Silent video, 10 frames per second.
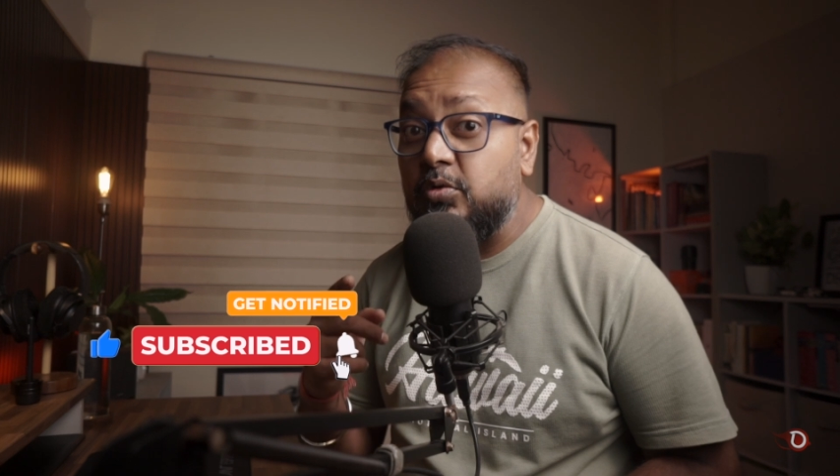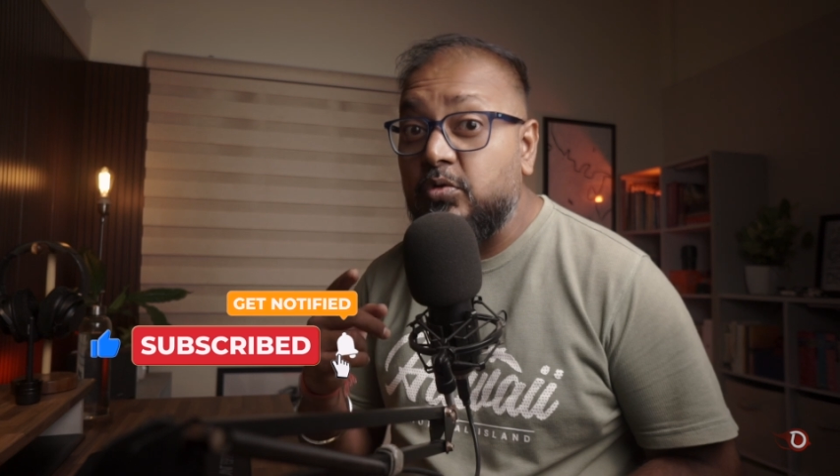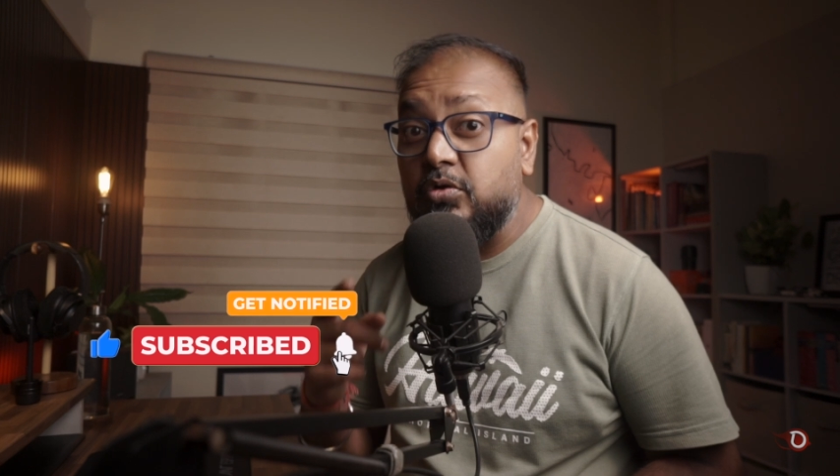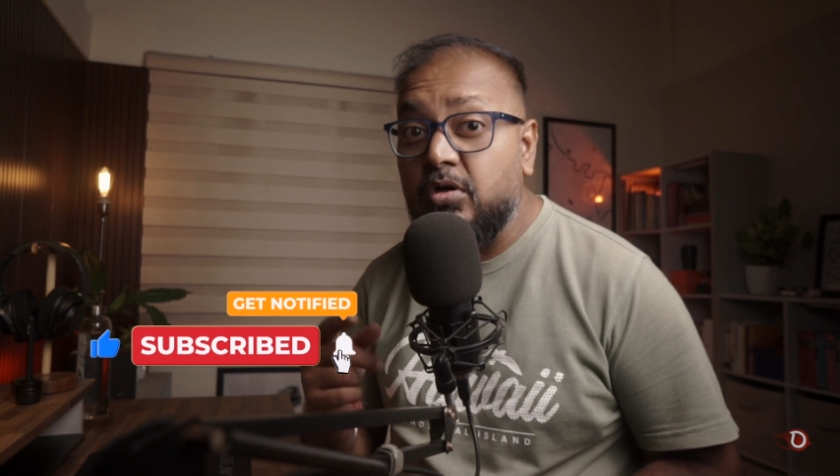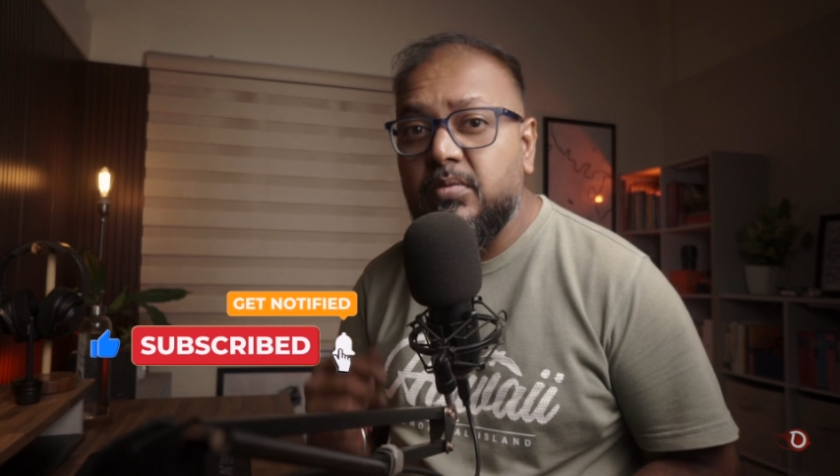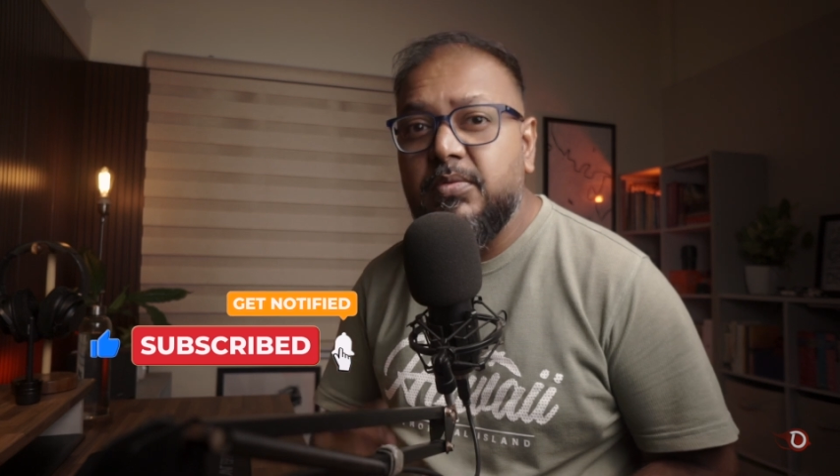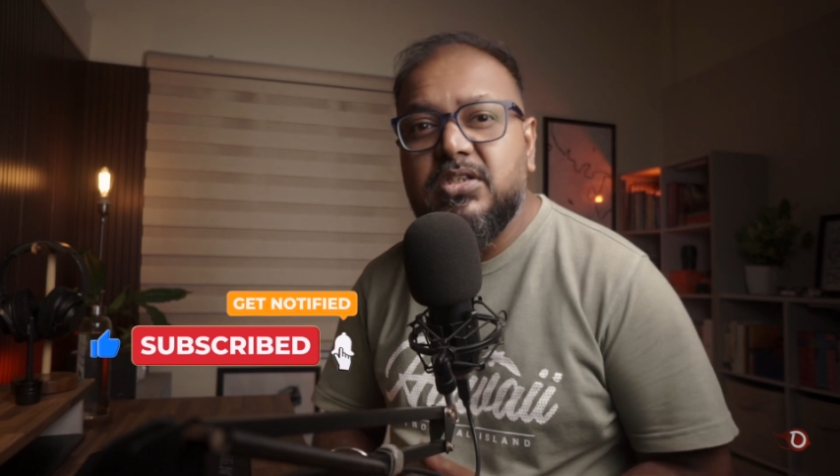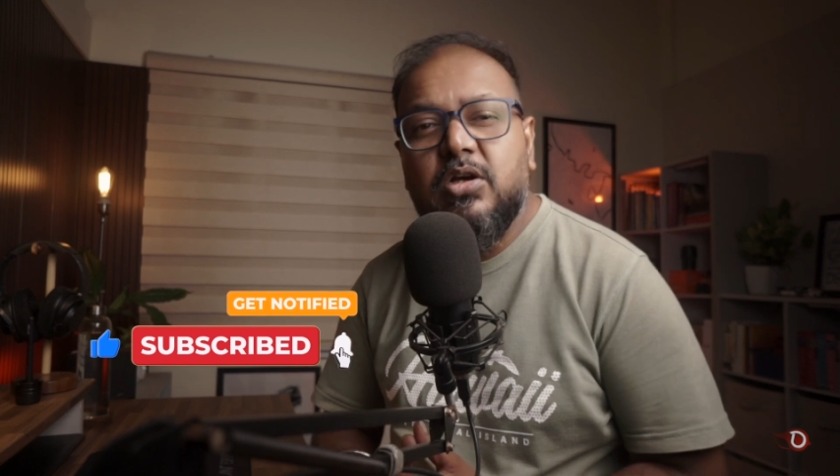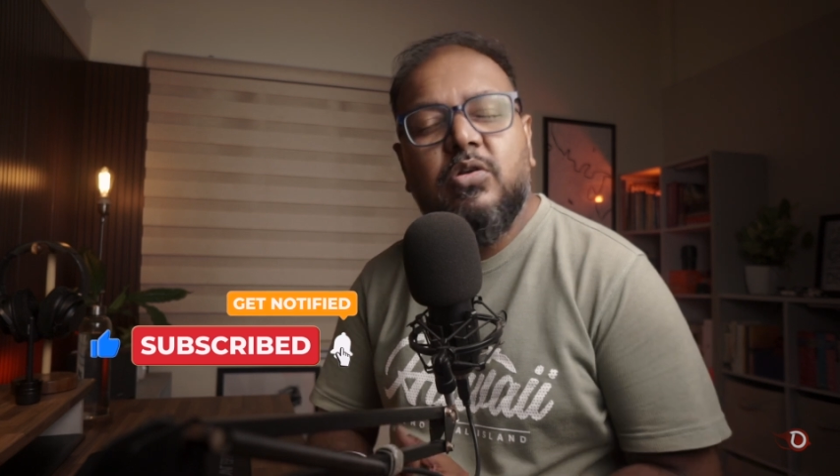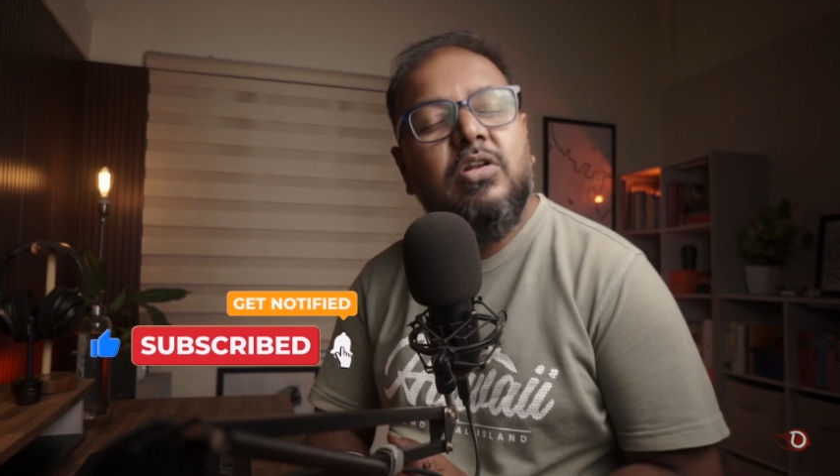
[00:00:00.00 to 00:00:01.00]
you do not
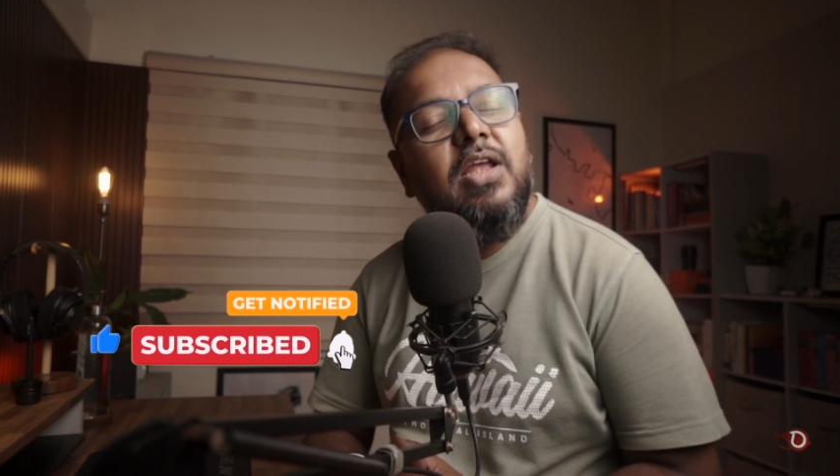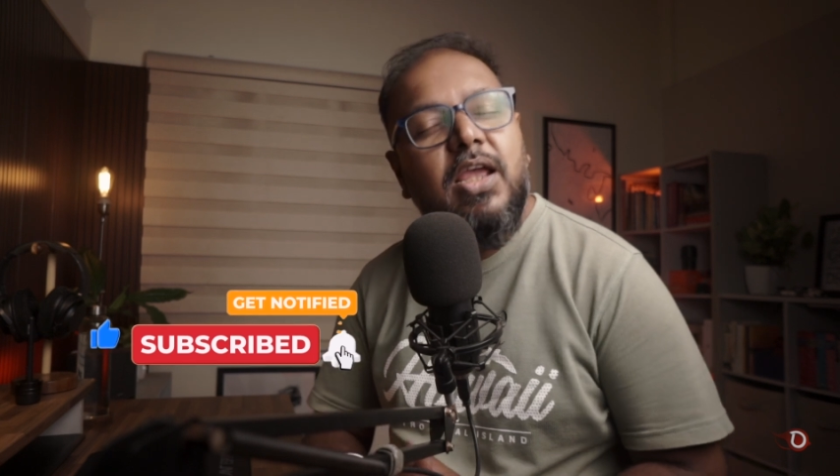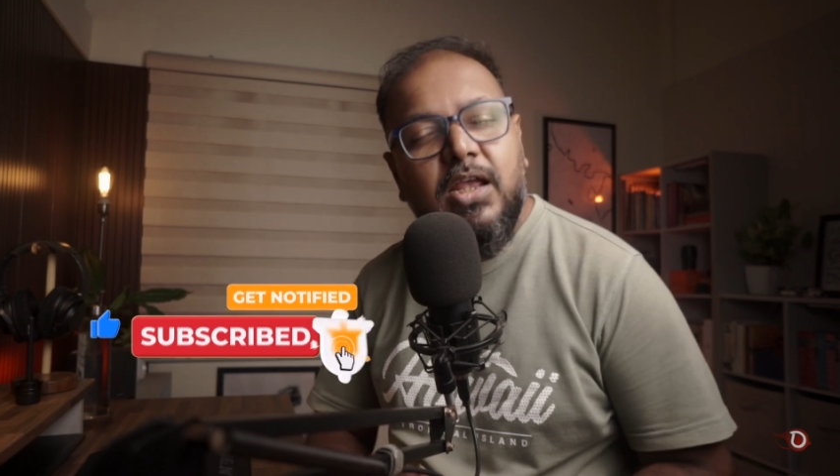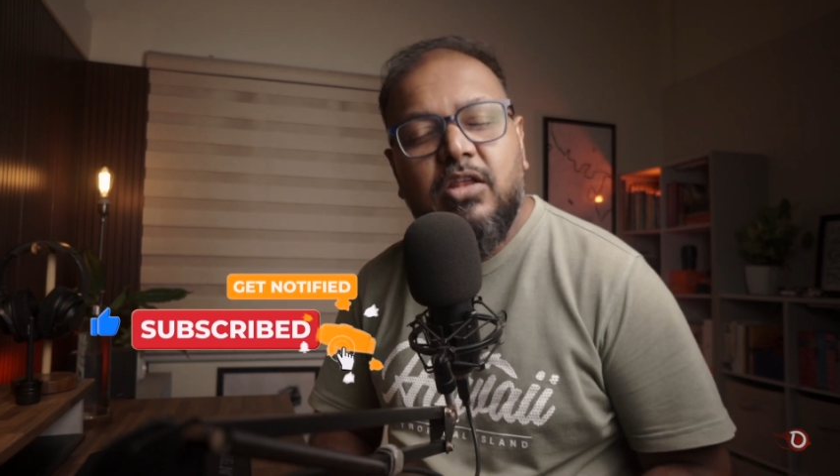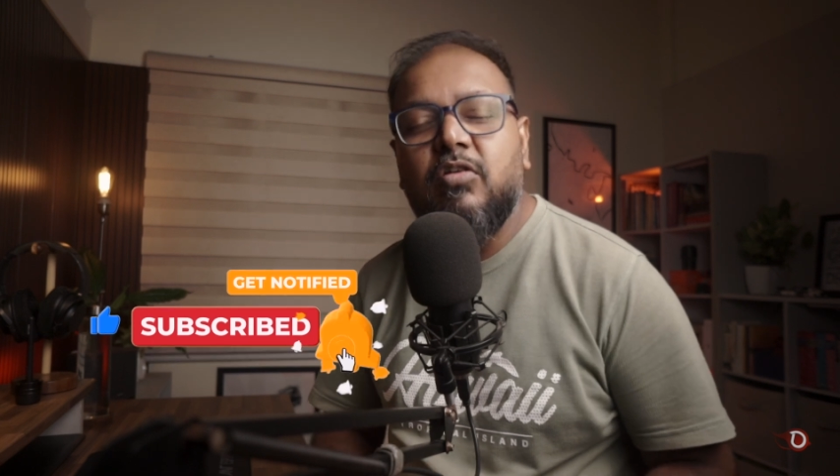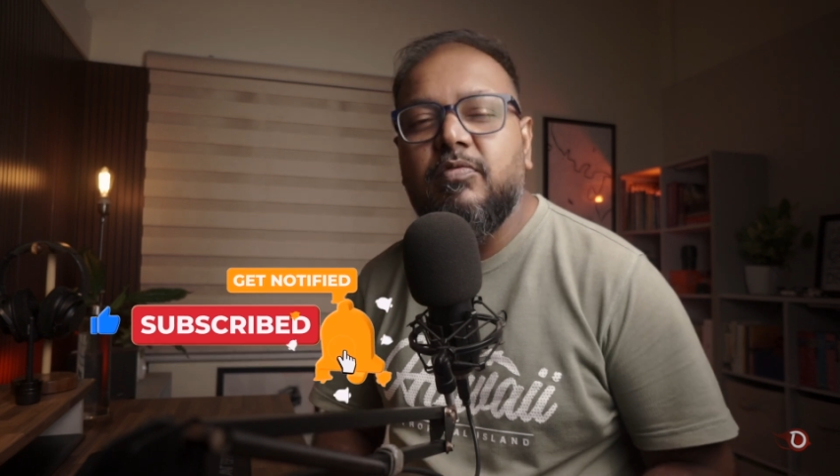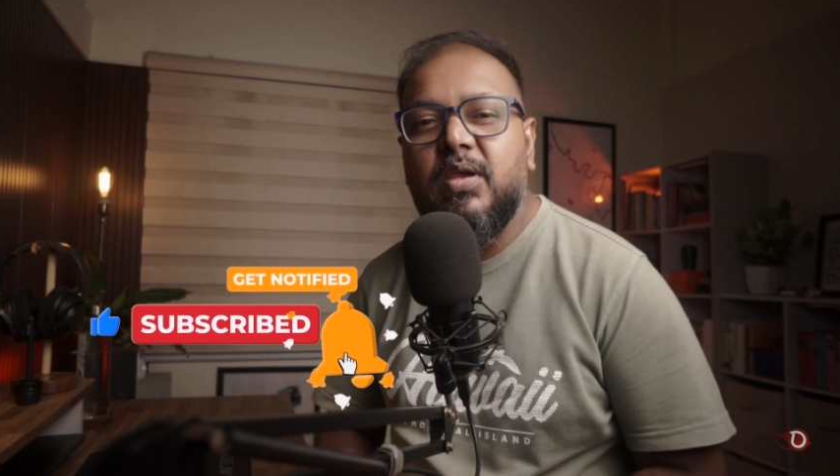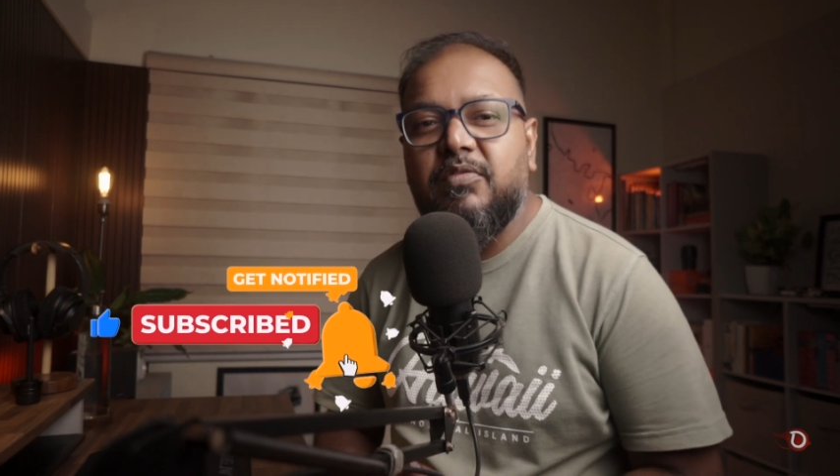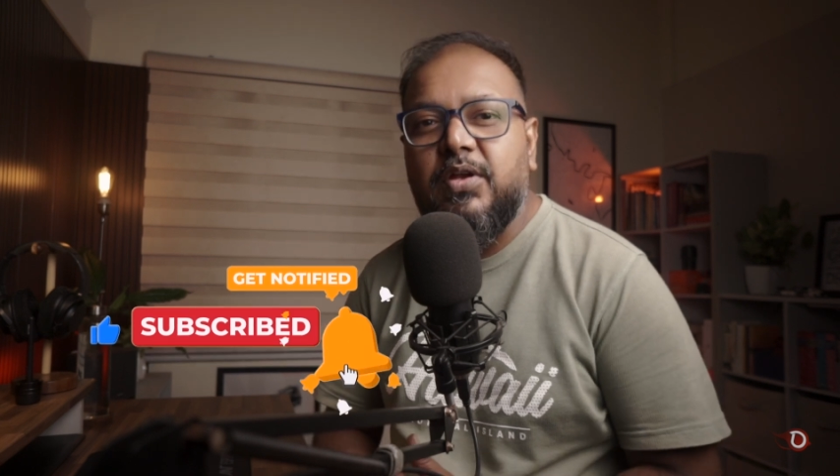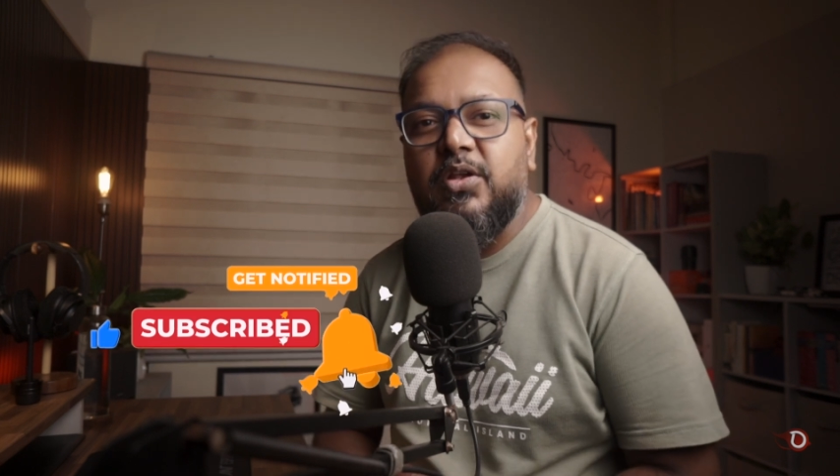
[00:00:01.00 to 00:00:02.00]
miss out on any of
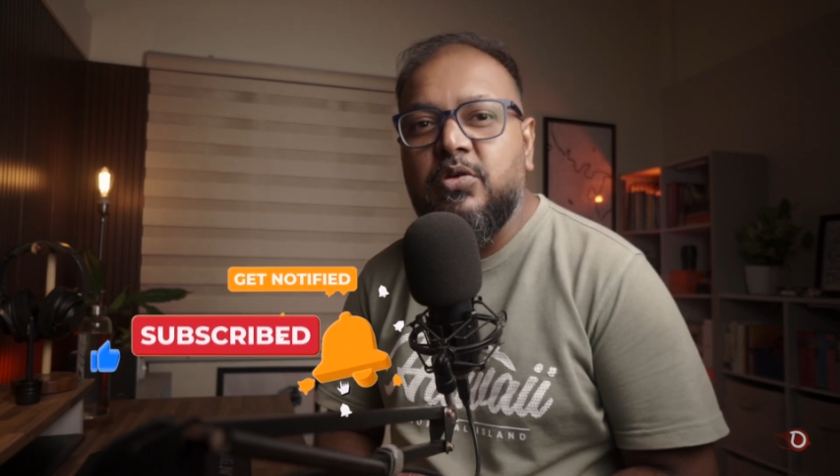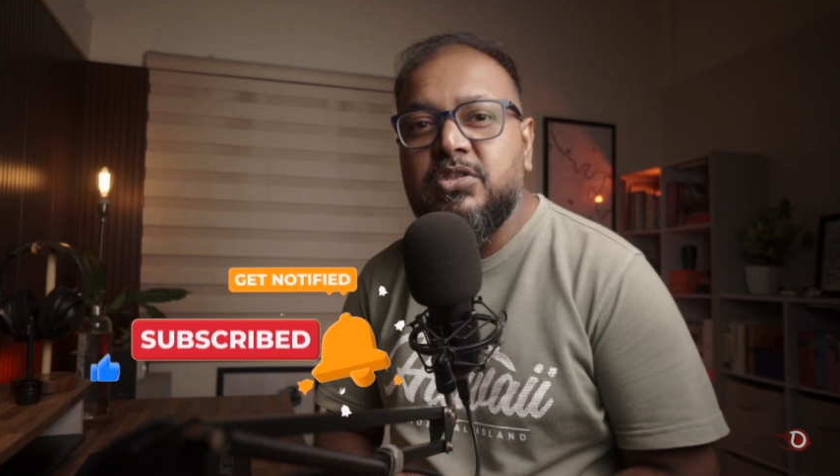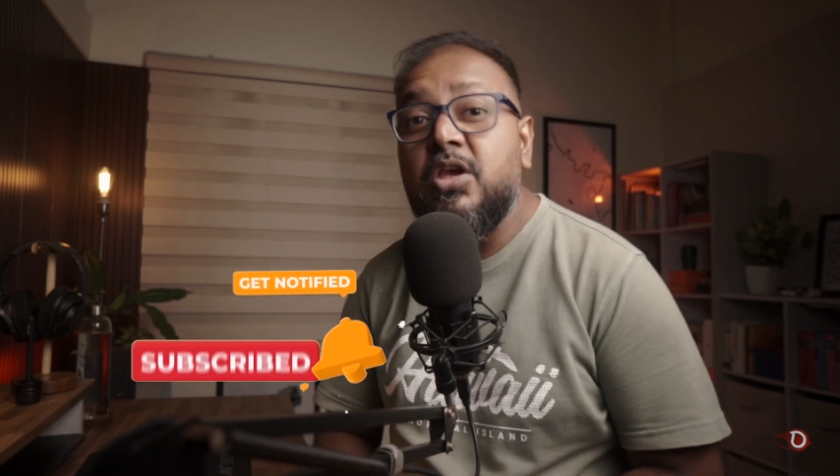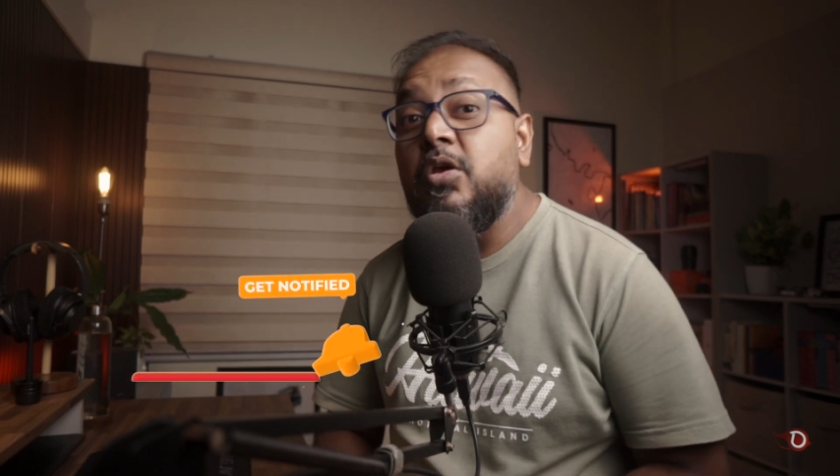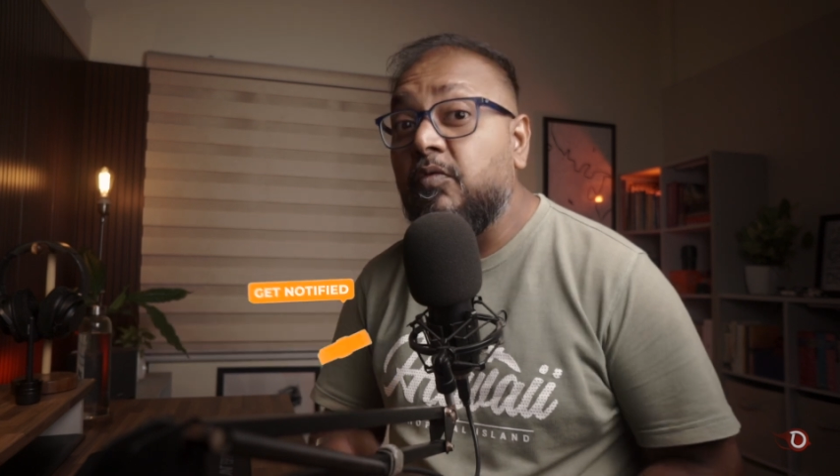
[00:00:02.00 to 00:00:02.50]
my videos